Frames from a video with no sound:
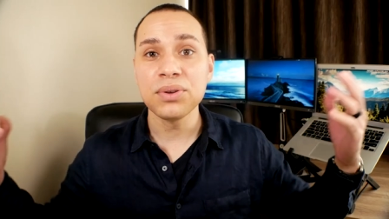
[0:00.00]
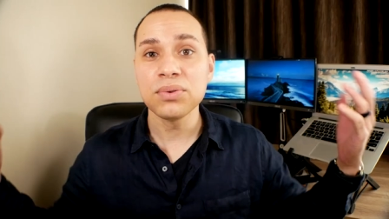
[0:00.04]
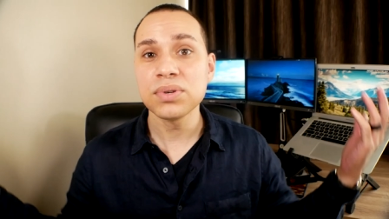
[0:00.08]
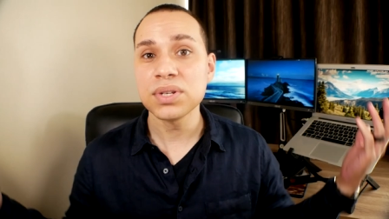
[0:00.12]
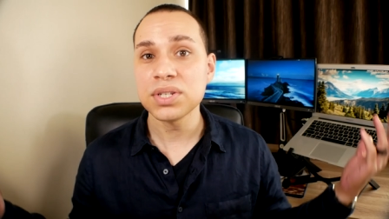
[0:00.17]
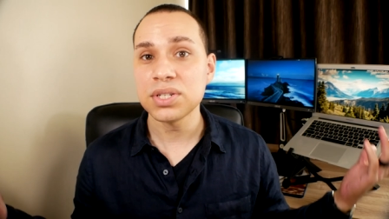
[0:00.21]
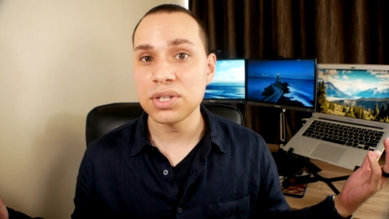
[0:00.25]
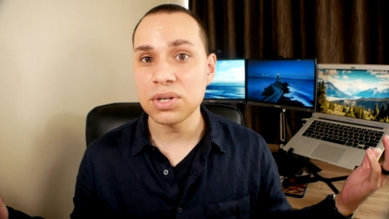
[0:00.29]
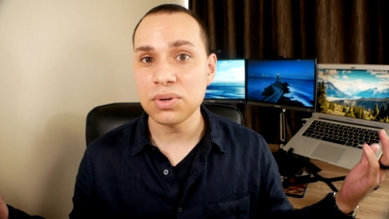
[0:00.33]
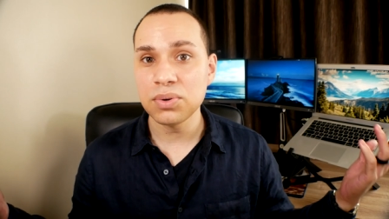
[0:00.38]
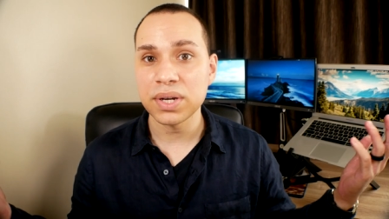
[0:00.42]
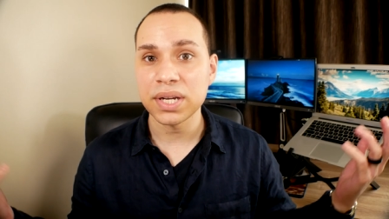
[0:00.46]
there
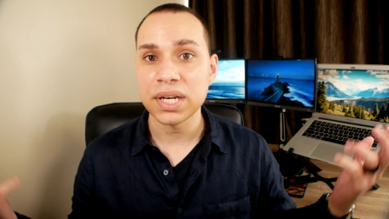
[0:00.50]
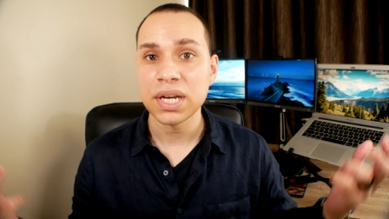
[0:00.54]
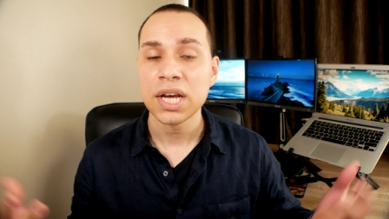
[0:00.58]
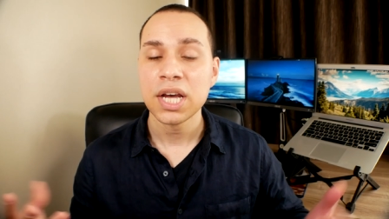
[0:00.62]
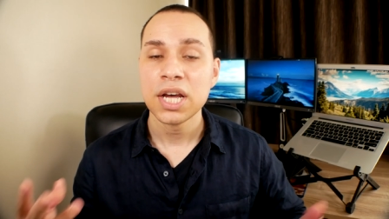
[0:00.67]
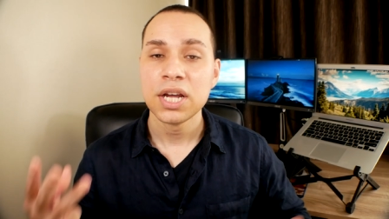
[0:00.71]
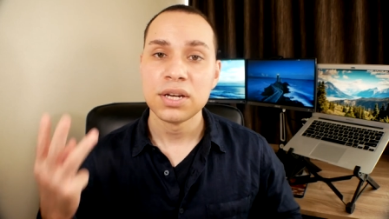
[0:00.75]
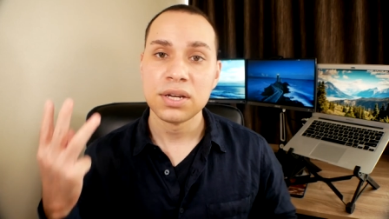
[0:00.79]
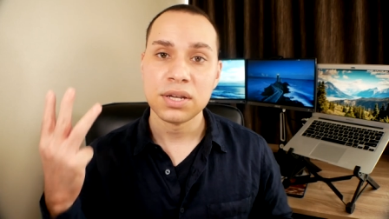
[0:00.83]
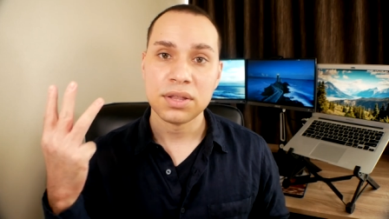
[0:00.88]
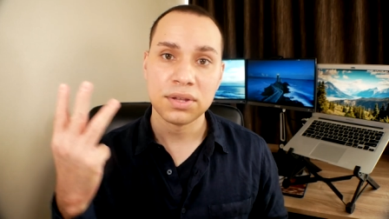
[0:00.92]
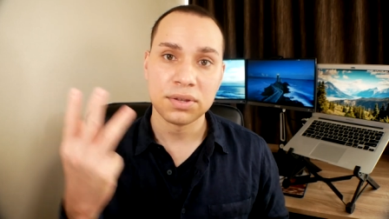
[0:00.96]
is to it
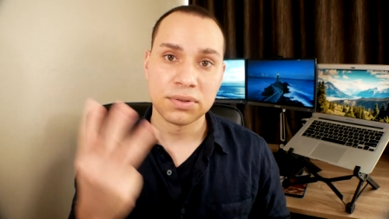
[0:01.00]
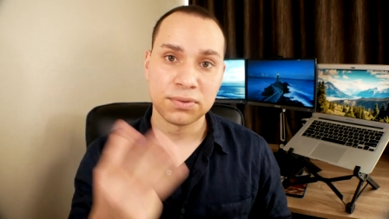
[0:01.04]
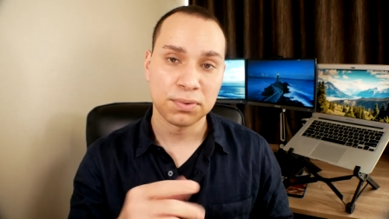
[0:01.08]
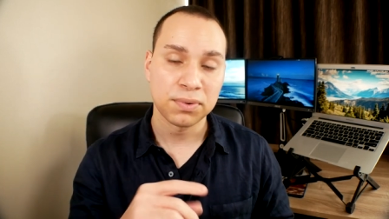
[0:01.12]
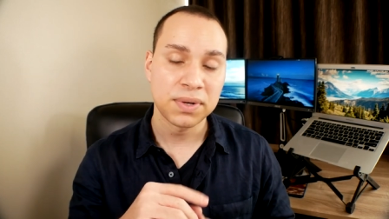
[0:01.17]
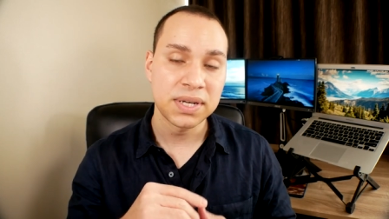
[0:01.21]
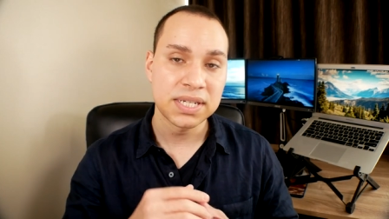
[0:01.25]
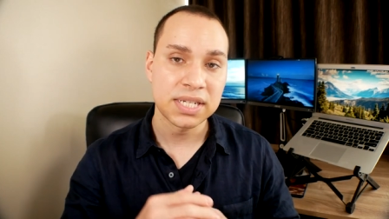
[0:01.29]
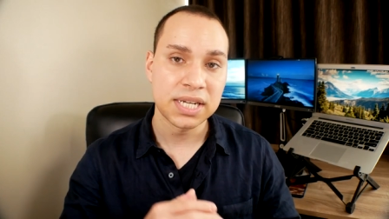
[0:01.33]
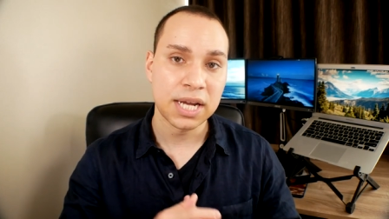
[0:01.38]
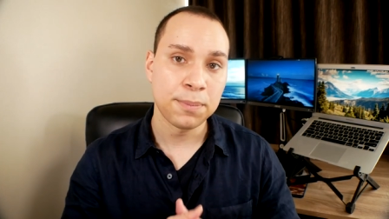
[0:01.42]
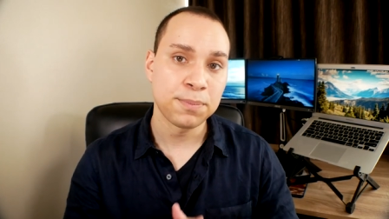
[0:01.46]
to the
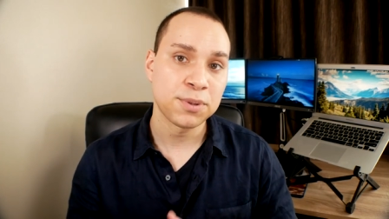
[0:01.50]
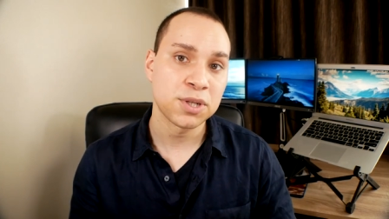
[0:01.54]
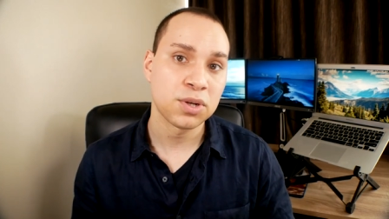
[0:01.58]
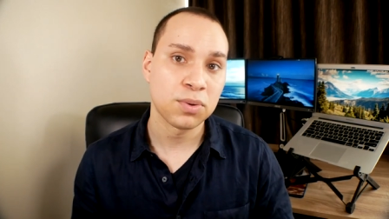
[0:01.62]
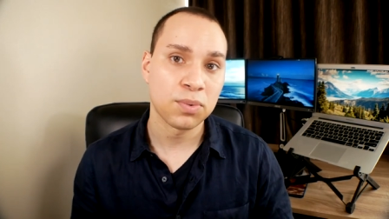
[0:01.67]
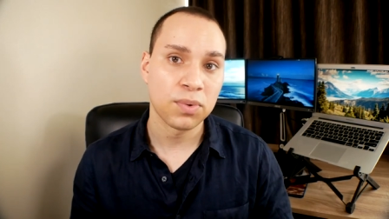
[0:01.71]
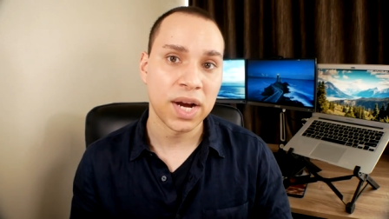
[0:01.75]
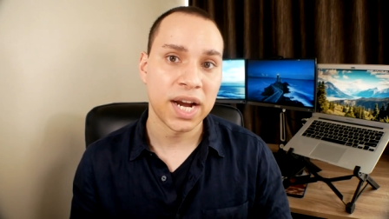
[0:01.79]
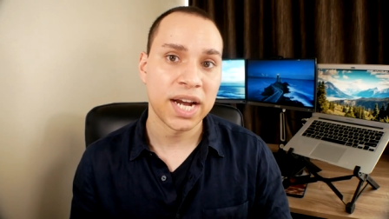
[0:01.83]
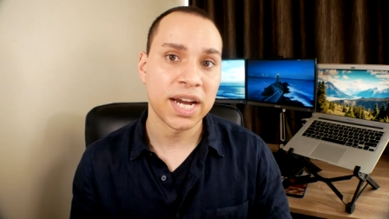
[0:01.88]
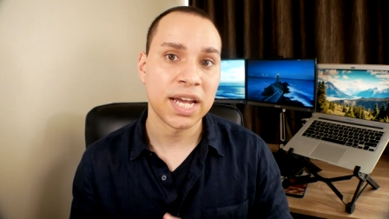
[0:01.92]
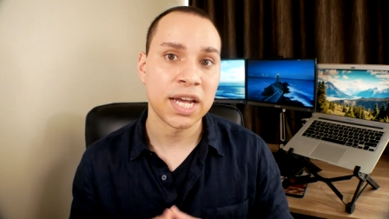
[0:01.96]
three steps to
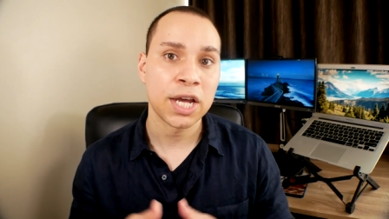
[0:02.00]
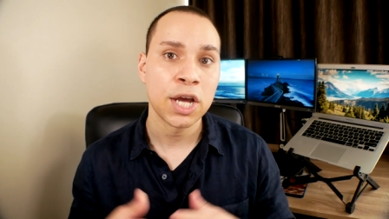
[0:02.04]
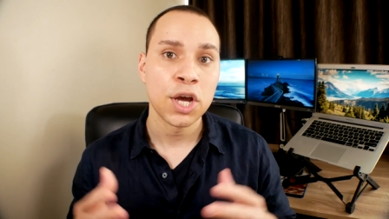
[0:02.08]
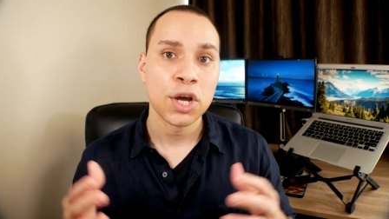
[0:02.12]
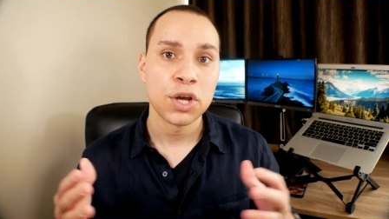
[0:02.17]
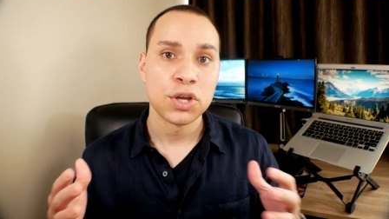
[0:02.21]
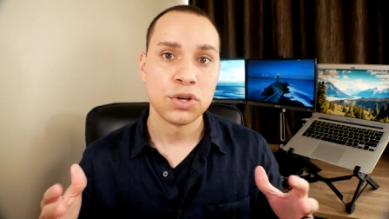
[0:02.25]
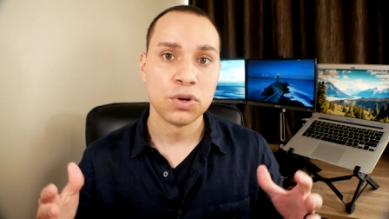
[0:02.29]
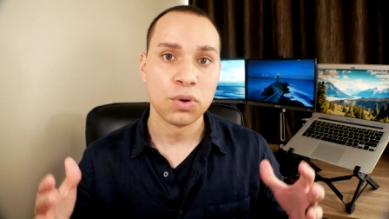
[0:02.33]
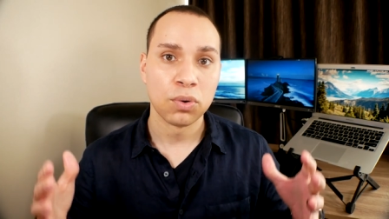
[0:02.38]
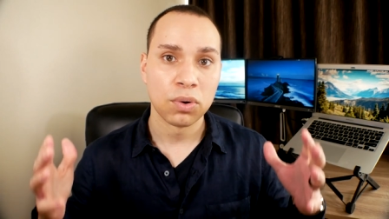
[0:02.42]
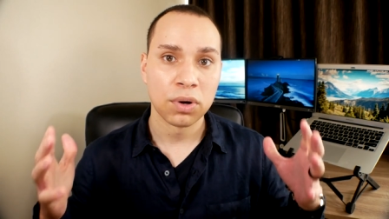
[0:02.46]
writing
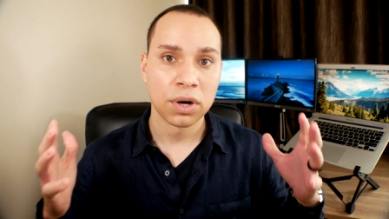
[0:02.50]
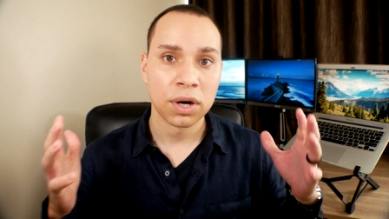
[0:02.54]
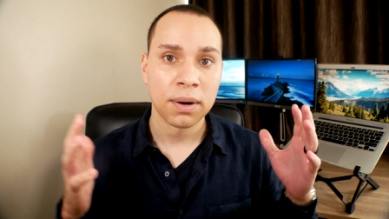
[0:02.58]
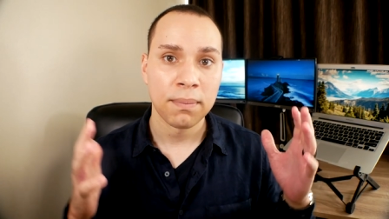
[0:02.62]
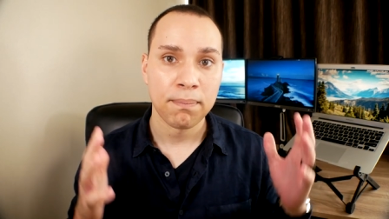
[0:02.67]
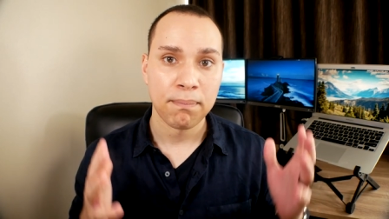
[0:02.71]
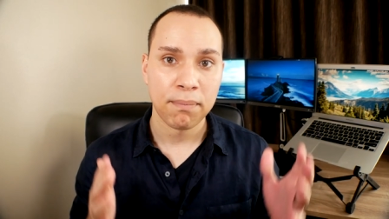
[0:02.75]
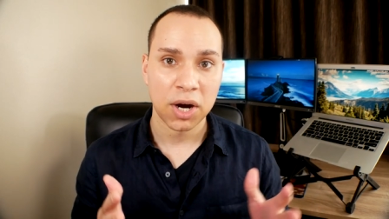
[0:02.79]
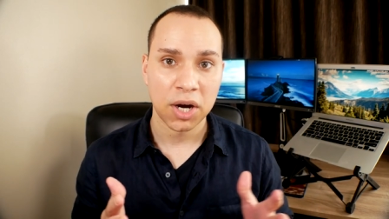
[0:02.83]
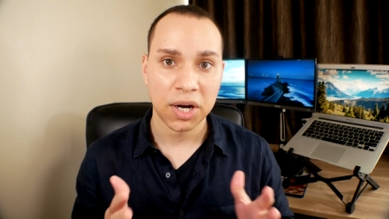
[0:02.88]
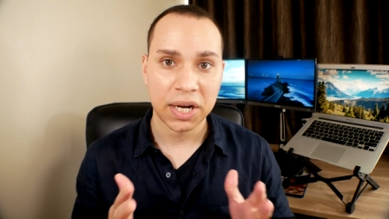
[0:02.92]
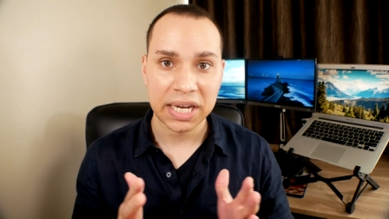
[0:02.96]
your
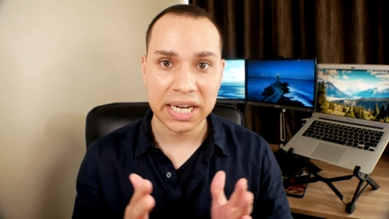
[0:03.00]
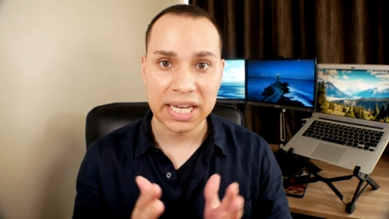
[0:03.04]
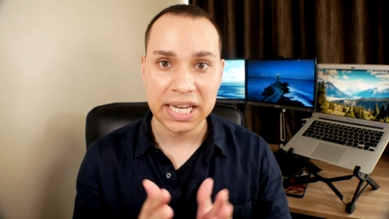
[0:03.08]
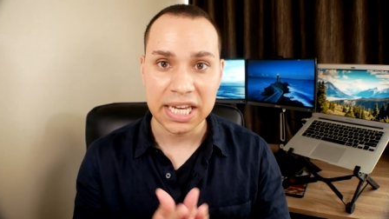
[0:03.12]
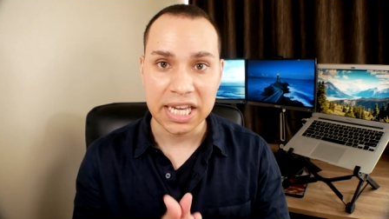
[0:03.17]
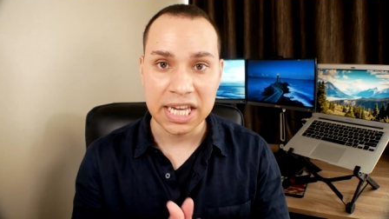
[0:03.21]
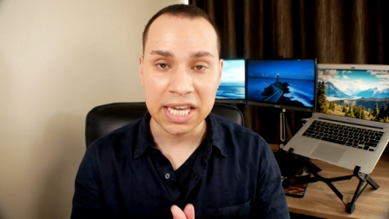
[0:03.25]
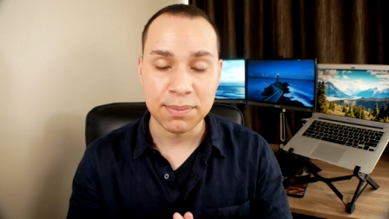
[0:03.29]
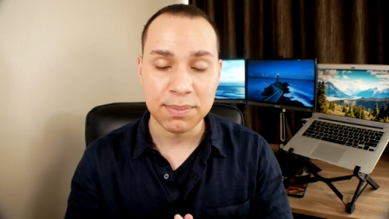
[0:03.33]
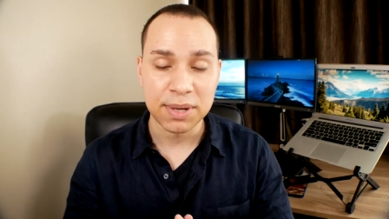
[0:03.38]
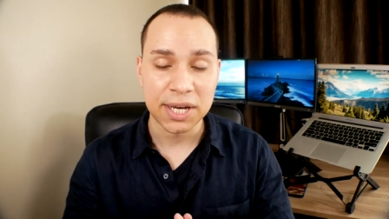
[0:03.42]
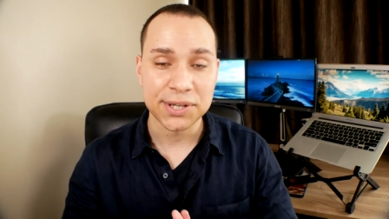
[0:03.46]

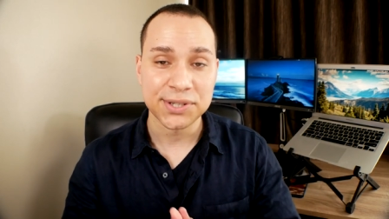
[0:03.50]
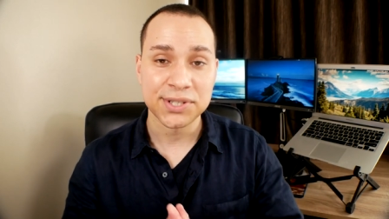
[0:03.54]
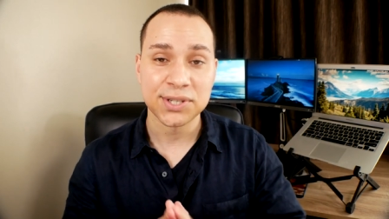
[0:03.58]
marketing email.